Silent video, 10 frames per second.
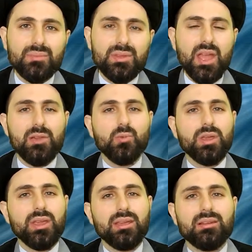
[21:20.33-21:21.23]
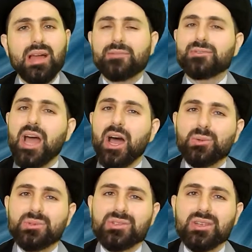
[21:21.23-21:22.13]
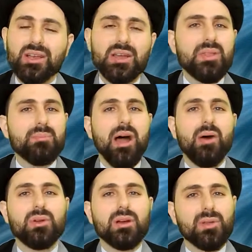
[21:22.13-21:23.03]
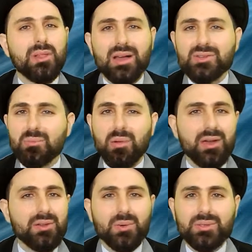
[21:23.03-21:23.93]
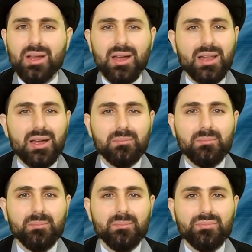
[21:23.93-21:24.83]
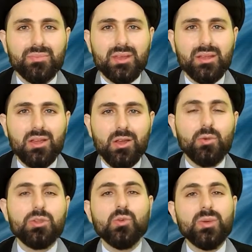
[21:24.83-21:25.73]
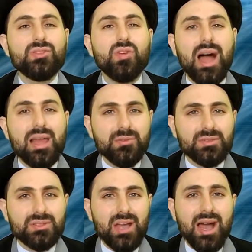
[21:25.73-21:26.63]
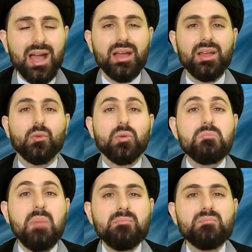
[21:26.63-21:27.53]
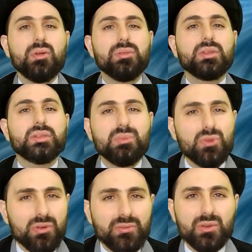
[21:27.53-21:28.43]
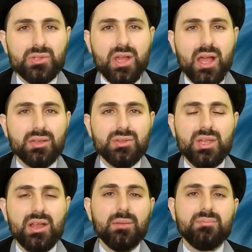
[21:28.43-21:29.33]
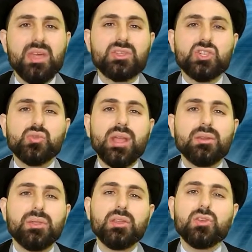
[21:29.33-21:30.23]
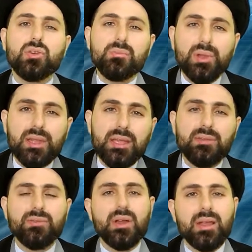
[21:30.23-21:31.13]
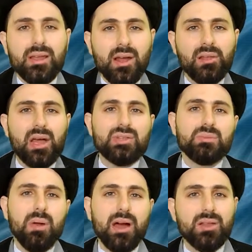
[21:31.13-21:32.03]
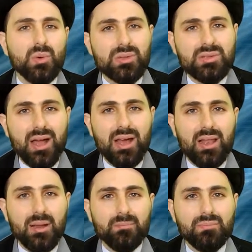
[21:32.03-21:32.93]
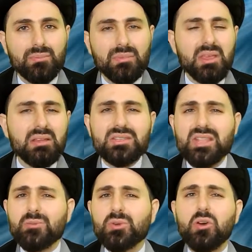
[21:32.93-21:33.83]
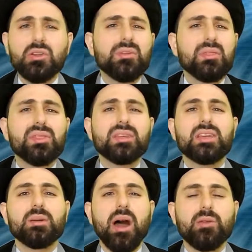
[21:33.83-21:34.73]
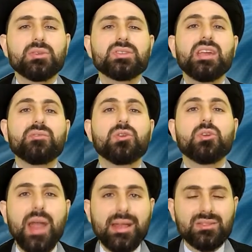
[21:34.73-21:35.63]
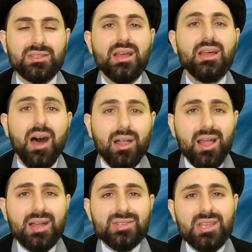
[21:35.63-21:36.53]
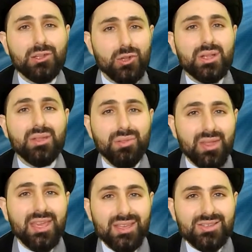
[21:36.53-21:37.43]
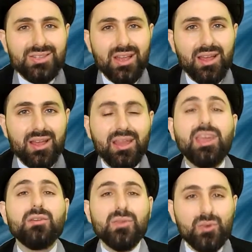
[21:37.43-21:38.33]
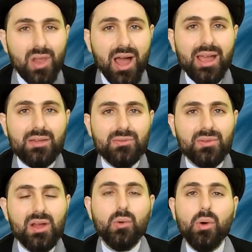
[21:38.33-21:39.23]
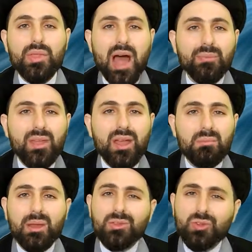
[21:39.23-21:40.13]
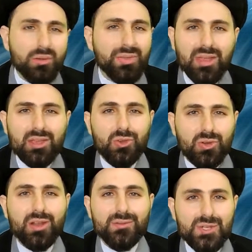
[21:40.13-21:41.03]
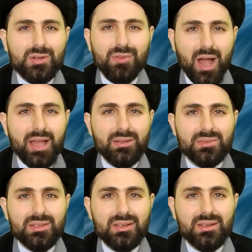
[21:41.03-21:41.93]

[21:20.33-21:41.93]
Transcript: Yet we have doubts in the power of Allah subhanahu wa ta'ala. When you read Dua al-Iftitah, remember these beautiful signs. They strengthen your belief in Allah subhanahu wa ta'ala. Things that we don't even think about, we take for granted. Allah saying, look, these give you life. Without them, don't think you could have survived.